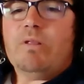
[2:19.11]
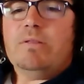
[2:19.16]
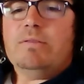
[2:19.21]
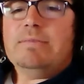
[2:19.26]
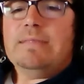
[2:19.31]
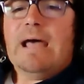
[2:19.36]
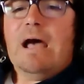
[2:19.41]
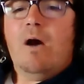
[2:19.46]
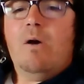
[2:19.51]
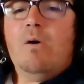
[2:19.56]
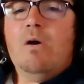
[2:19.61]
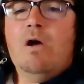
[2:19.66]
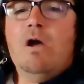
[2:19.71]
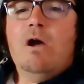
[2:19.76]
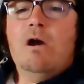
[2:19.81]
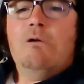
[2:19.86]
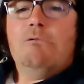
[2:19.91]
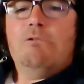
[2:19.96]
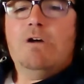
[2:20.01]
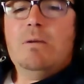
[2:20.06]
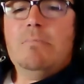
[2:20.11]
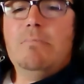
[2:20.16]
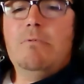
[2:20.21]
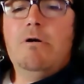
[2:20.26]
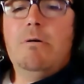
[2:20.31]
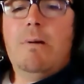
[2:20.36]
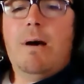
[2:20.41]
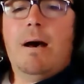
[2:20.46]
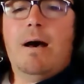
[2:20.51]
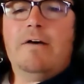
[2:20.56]
Now we
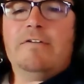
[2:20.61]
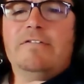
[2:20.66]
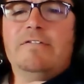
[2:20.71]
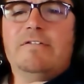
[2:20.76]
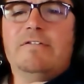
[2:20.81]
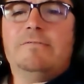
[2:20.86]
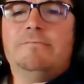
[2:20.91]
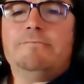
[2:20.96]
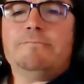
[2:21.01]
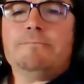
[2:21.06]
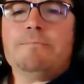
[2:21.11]
move us